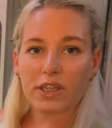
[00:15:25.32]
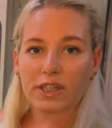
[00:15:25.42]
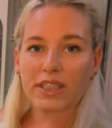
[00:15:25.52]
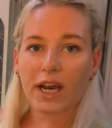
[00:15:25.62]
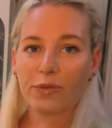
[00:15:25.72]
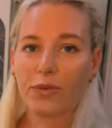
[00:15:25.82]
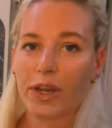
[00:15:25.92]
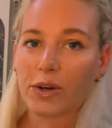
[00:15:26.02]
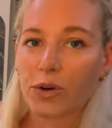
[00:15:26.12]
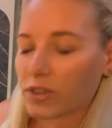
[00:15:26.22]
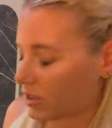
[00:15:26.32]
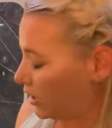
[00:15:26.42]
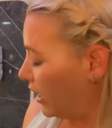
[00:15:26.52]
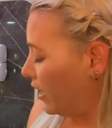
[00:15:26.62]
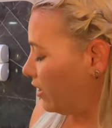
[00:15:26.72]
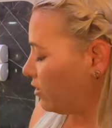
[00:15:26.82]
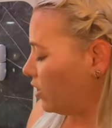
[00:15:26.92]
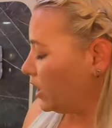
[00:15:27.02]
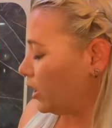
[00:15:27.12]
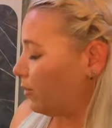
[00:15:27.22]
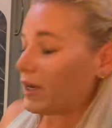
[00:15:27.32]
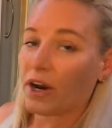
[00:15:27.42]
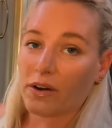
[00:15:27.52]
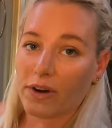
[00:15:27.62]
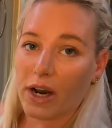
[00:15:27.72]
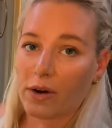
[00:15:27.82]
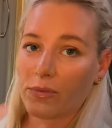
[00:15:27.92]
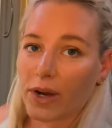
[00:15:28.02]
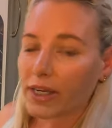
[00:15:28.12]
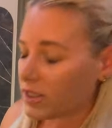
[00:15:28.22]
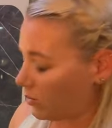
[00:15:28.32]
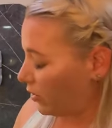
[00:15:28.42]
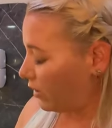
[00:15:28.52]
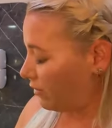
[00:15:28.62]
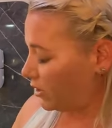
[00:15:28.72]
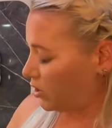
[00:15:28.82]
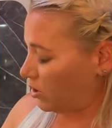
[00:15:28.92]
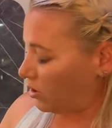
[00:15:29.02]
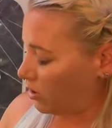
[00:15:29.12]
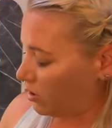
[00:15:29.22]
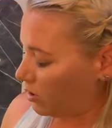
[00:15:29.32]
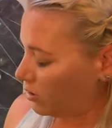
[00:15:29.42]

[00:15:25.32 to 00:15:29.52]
So it's halfway cooked now, a little bit over halfway, so we'll give it a turn.